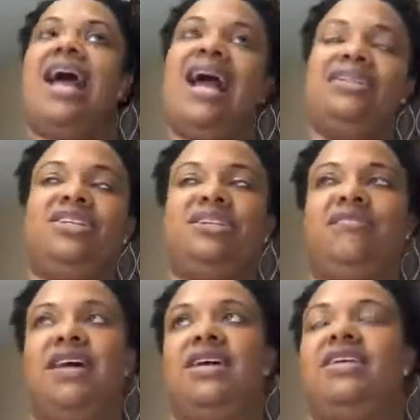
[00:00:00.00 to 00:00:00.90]
I turn
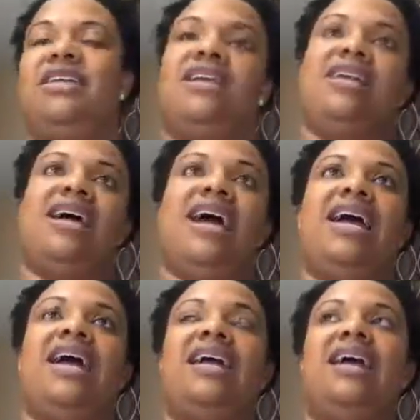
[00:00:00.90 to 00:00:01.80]
around and then
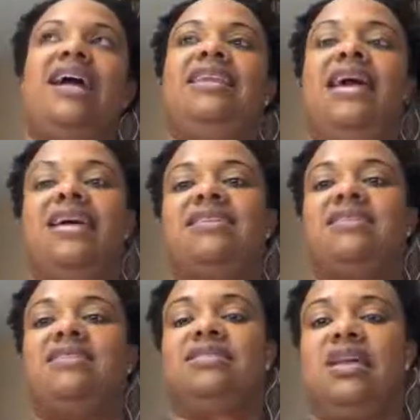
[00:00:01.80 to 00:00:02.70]
I like
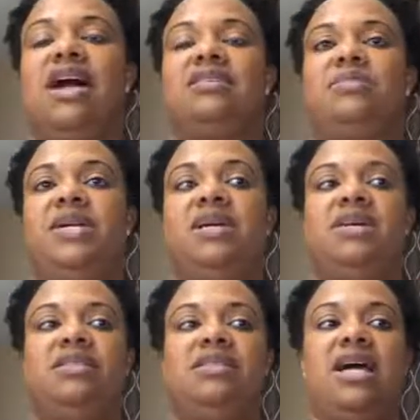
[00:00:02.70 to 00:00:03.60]
this doctor
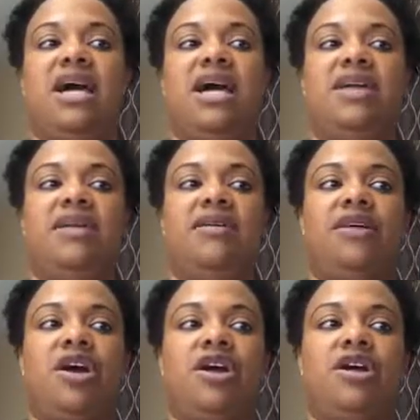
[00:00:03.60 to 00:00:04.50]
because I
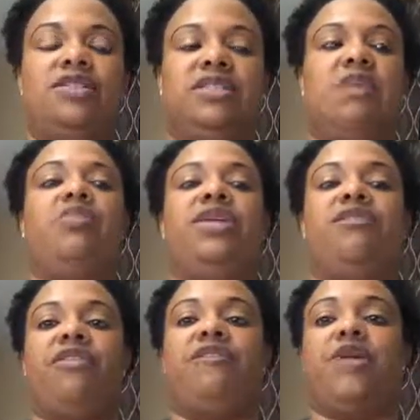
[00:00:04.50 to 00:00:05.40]
heard someone
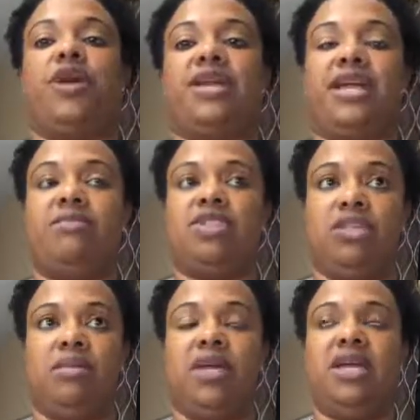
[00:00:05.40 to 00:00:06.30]
referred him
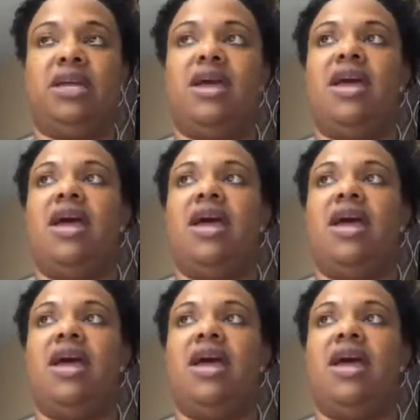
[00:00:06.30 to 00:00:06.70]
to me,